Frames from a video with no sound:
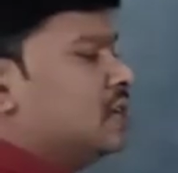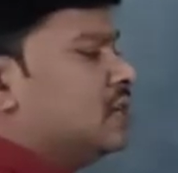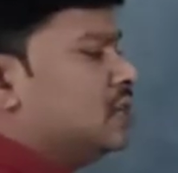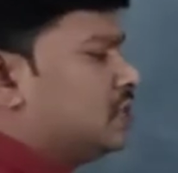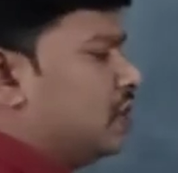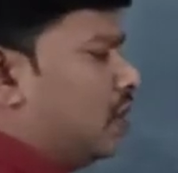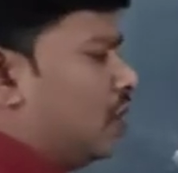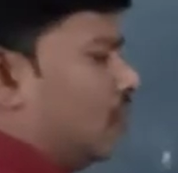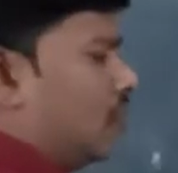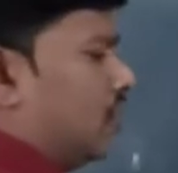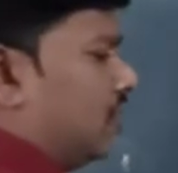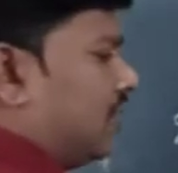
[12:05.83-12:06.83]

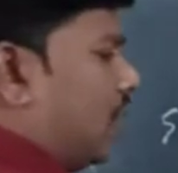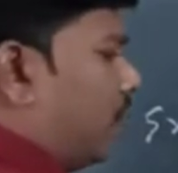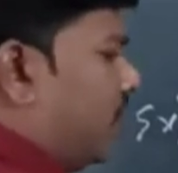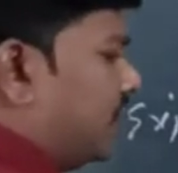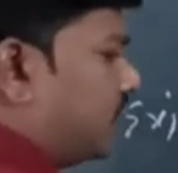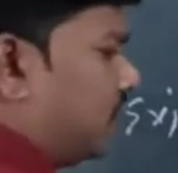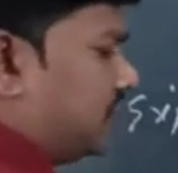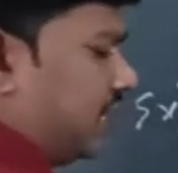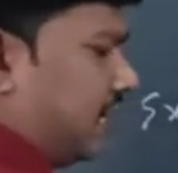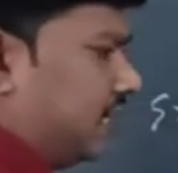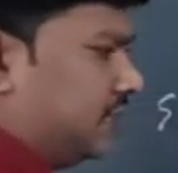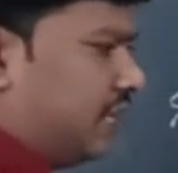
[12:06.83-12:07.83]
So WH
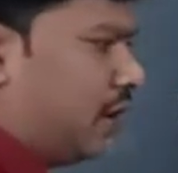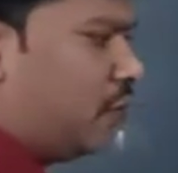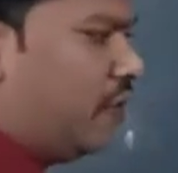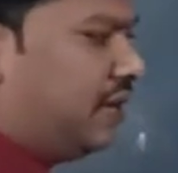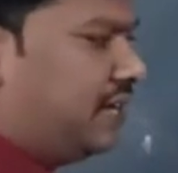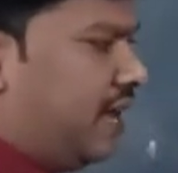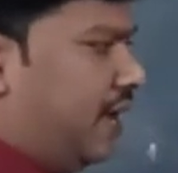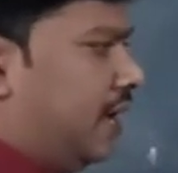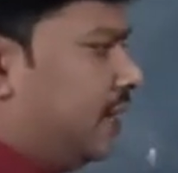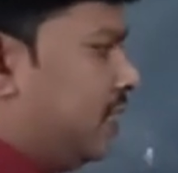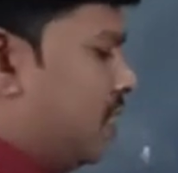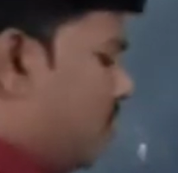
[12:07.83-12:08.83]
question, then we
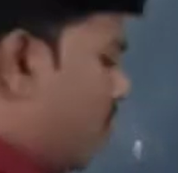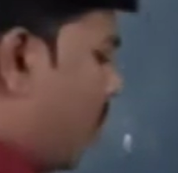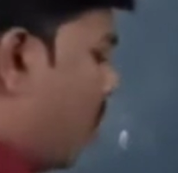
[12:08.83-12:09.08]
take